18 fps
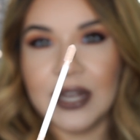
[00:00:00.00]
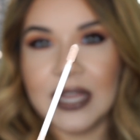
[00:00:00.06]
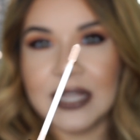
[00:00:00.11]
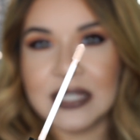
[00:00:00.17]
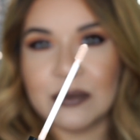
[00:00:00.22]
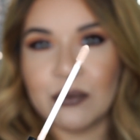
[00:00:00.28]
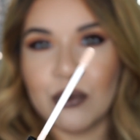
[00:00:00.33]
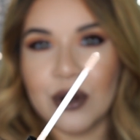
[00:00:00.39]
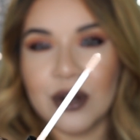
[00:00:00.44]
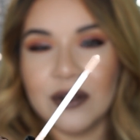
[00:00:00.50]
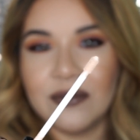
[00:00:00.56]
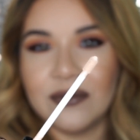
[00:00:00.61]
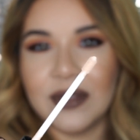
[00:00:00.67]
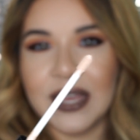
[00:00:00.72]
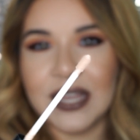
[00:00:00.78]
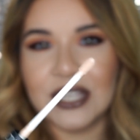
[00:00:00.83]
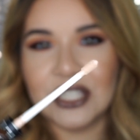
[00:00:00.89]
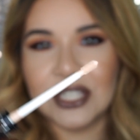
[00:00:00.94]
It's more of
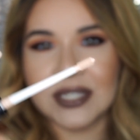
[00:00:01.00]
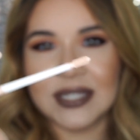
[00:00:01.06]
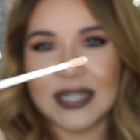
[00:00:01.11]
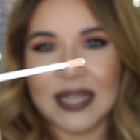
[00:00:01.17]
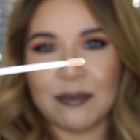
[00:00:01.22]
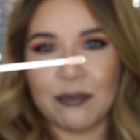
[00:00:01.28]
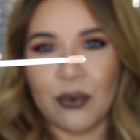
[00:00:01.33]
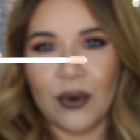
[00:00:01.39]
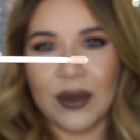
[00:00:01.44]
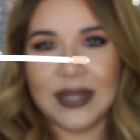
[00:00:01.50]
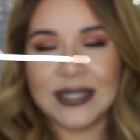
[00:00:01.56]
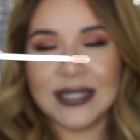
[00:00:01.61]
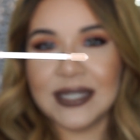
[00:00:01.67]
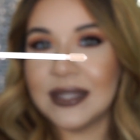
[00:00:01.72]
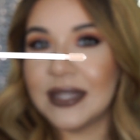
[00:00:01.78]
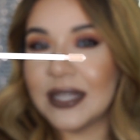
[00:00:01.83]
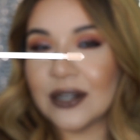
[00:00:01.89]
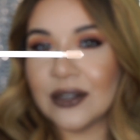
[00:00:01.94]
like just a
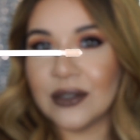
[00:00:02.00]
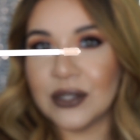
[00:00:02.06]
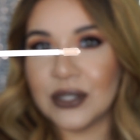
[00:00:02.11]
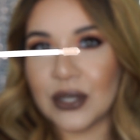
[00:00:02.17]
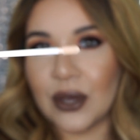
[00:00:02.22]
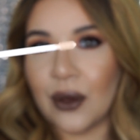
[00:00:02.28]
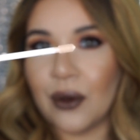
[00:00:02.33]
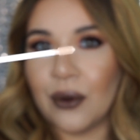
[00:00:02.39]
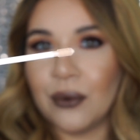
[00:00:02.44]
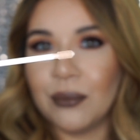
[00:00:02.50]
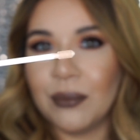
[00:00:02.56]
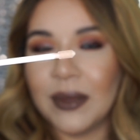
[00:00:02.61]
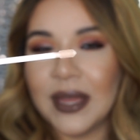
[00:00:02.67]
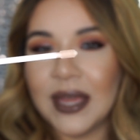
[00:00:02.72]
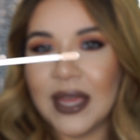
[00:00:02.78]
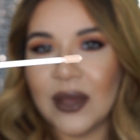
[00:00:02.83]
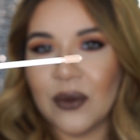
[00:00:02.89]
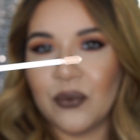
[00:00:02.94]
pointed little dome,
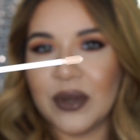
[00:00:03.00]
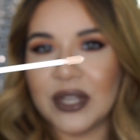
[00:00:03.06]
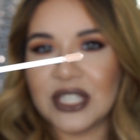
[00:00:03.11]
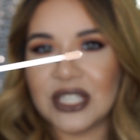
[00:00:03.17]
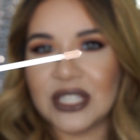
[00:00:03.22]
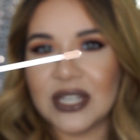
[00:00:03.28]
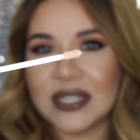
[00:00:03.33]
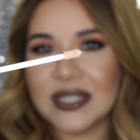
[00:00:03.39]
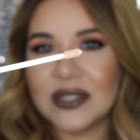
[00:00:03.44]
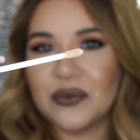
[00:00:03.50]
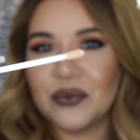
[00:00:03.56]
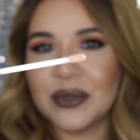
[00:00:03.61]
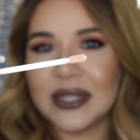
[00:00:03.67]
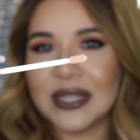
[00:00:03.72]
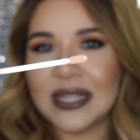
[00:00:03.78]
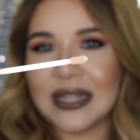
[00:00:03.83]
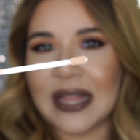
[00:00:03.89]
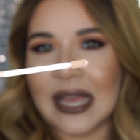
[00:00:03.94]
which doesn't
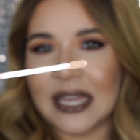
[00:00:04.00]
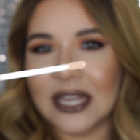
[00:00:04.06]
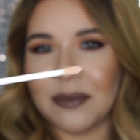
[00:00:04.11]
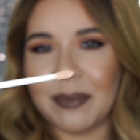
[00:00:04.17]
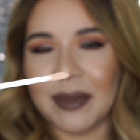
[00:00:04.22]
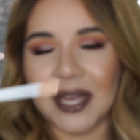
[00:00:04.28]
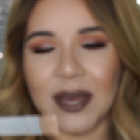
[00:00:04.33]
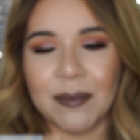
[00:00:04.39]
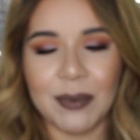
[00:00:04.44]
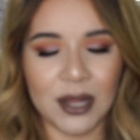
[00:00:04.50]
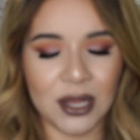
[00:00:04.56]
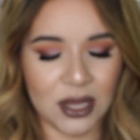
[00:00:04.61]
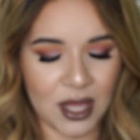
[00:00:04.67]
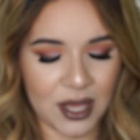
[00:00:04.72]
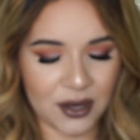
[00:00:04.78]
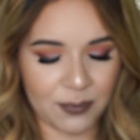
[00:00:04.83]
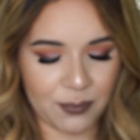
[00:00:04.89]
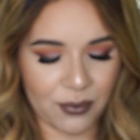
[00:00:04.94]
really allow you to pick up a
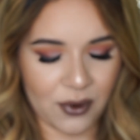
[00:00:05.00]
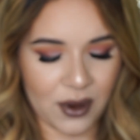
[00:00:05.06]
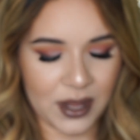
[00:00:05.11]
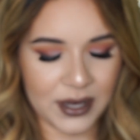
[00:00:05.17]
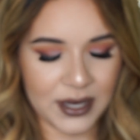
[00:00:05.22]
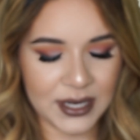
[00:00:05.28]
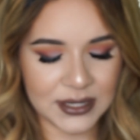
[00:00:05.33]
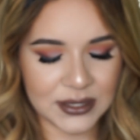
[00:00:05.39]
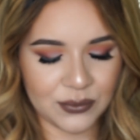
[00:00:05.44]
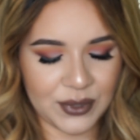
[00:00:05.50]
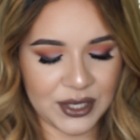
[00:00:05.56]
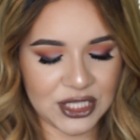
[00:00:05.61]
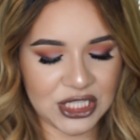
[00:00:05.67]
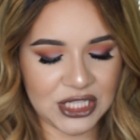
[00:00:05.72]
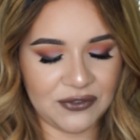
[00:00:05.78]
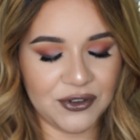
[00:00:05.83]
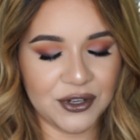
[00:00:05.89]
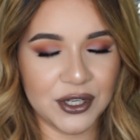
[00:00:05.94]
lot of product, which
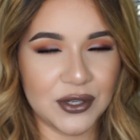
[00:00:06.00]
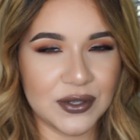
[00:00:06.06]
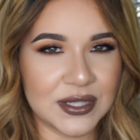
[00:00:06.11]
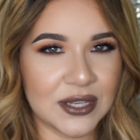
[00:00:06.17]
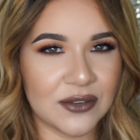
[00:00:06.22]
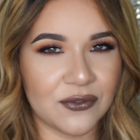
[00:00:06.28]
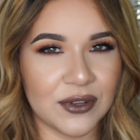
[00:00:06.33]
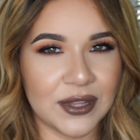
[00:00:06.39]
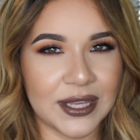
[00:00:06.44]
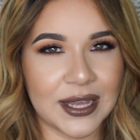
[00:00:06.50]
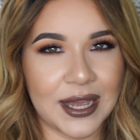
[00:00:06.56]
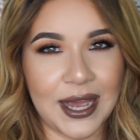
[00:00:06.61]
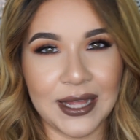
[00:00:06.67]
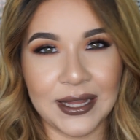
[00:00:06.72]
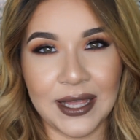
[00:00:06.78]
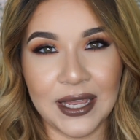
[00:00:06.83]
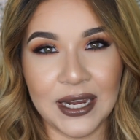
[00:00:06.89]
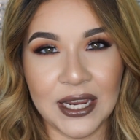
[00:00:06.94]
if you're using for like
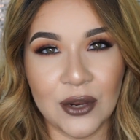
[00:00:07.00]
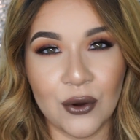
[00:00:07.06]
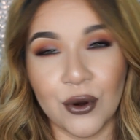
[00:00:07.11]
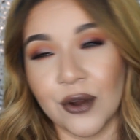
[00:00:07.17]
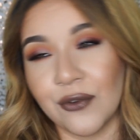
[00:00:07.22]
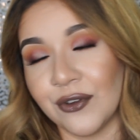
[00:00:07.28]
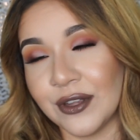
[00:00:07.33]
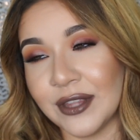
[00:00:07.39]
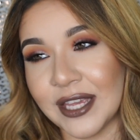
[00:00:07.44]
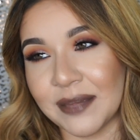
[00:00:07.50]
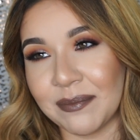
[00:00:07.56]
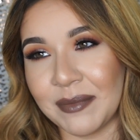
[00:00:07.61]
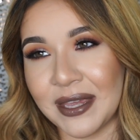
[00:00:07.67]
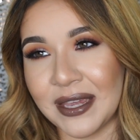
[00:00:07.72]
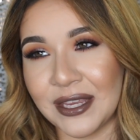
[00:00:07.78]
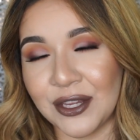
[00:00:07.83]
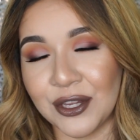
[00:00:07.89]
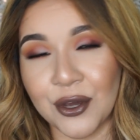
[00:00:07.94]
highlighting, or if you're like
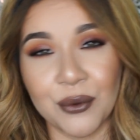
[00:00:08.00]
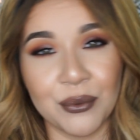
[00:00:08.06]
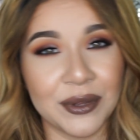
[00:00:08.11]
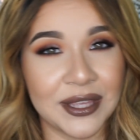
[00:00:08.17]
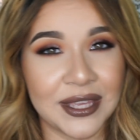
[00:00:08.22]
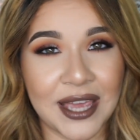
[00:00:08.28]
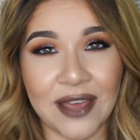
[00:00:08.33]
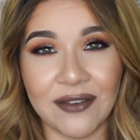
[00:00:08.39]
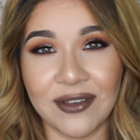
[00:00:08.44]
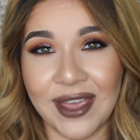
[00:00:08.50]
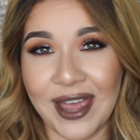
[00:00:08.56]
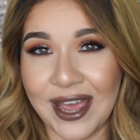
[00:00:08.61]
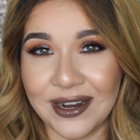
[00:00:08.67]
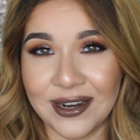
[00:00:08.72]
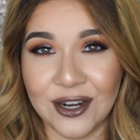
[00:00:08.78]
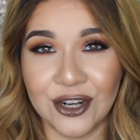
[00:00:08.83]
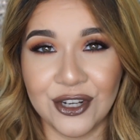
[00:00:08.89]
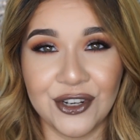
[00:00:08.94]
me and you go really
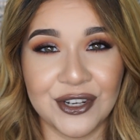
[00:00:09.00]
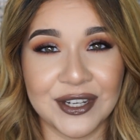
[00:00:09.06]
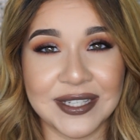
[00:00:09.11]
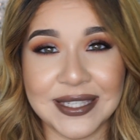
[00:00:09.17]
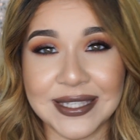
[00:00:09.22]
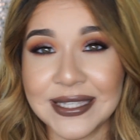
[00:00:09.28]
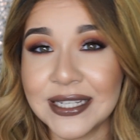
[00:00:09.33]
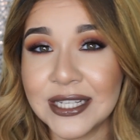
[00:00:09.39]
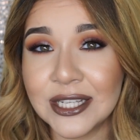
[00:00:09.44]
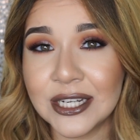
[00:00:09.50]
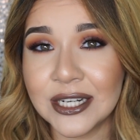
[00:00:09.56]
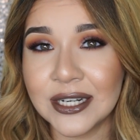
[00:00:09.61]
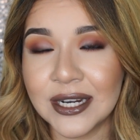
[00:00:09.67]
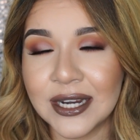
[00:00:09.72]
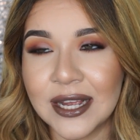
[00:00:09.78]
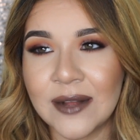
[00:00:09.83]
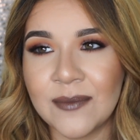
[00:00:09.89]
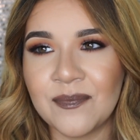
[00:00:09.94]
heavy-handed on your concealer,
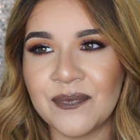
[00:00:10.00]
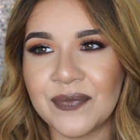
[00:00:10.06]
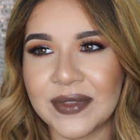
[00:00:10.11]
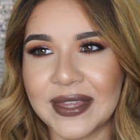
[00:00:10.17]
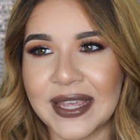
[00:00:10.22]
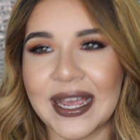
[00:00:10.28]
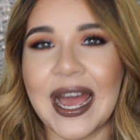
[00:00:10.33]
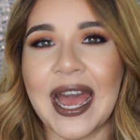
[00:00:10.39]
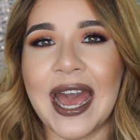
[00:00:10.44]
like I